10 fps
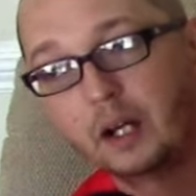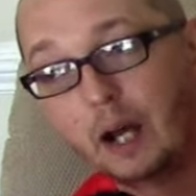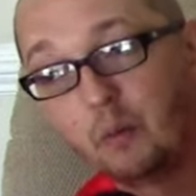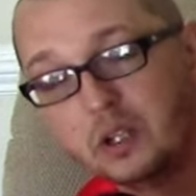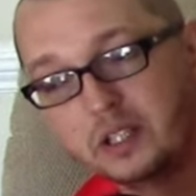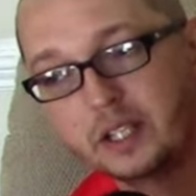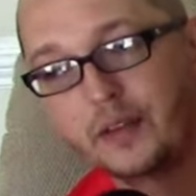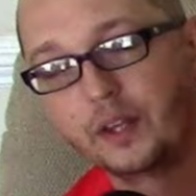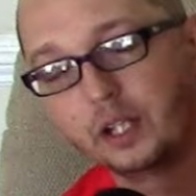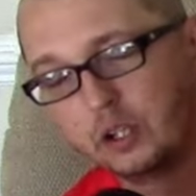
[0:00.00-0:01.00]
I will say
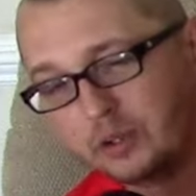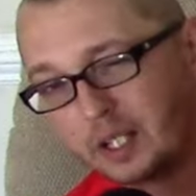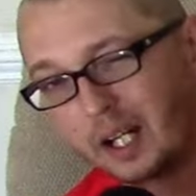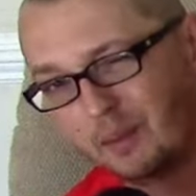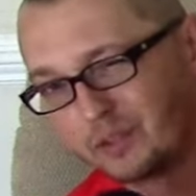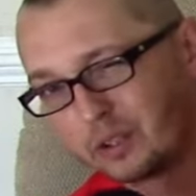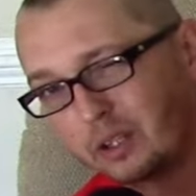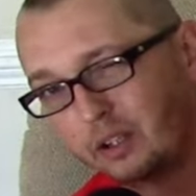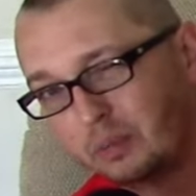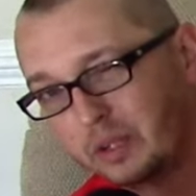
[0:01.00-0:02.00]
the load times are a
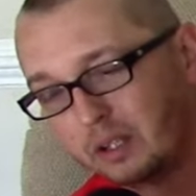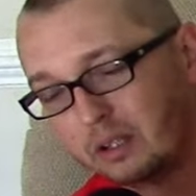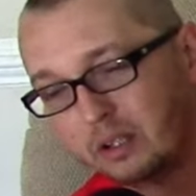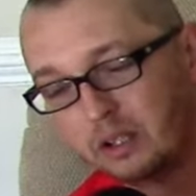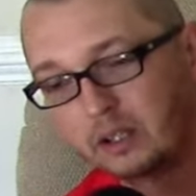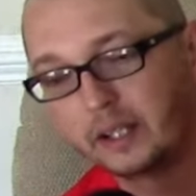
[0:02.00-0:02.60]
little bit long.